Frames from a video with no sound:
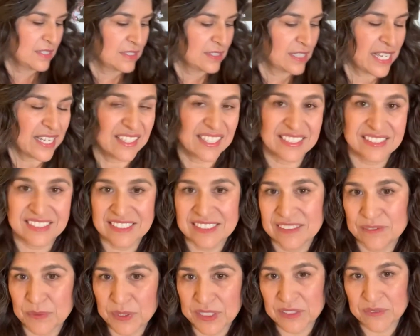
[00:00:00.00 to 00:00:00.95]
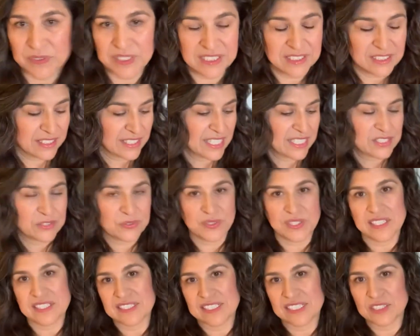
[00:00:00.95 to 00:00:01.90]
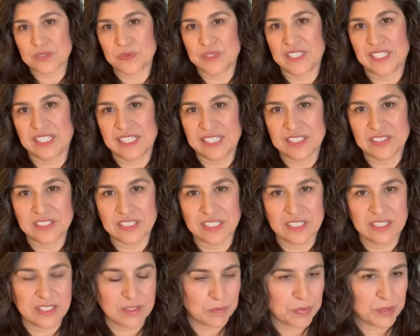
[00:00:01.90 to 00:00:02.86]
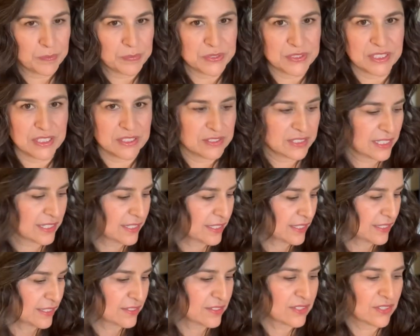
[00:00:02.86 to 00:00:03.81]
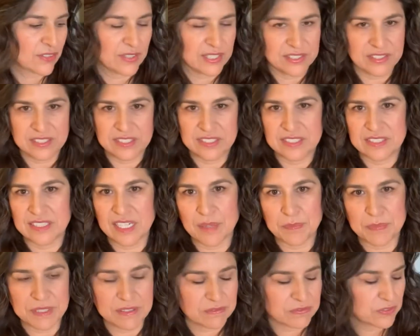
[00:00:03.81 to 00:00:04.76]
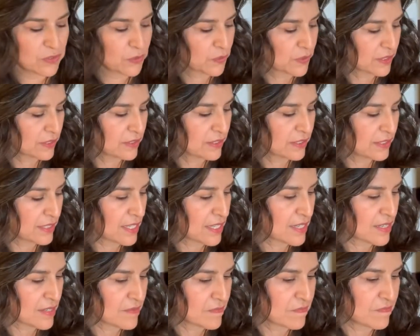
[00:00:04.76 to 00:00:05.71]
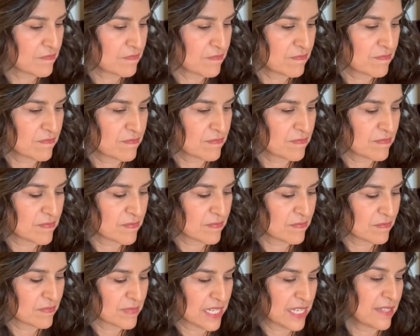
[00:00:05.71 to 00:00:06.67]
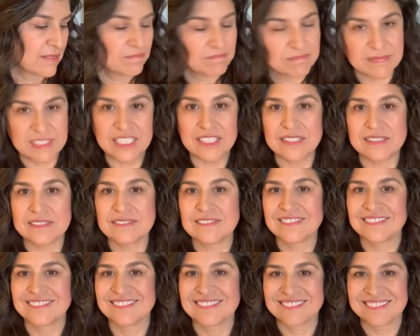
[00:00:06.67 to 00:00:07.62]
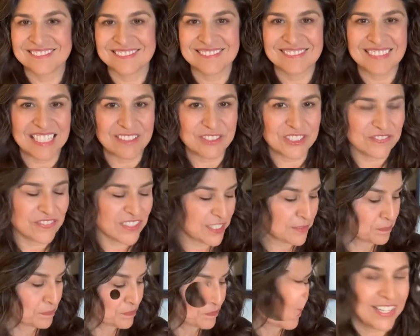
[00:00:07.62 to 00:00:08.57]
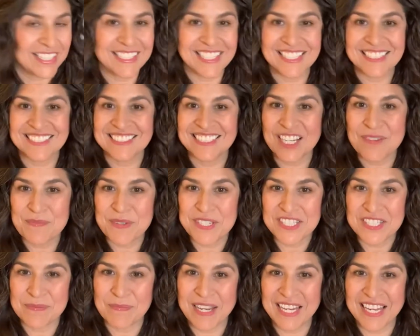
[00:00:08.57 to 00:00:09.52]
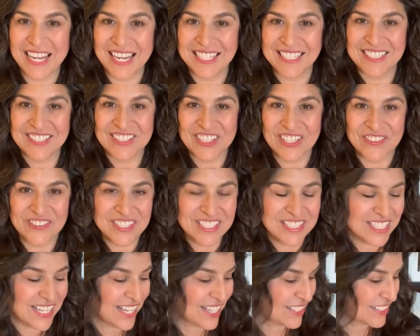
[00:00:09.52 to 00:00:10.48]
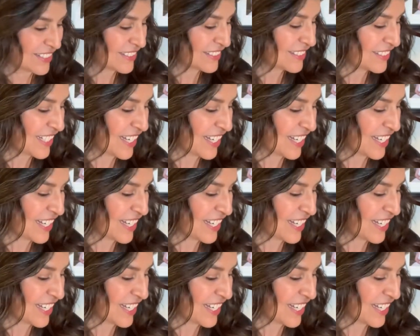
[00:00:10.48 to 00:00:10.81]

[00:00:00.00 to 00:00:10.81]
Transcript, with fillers: And I didn't want to read the last three because that's when they get dark and people start dying. And so I just stopped at four. Um, and you know, that was fun. All right, next up is my 80 show and tell.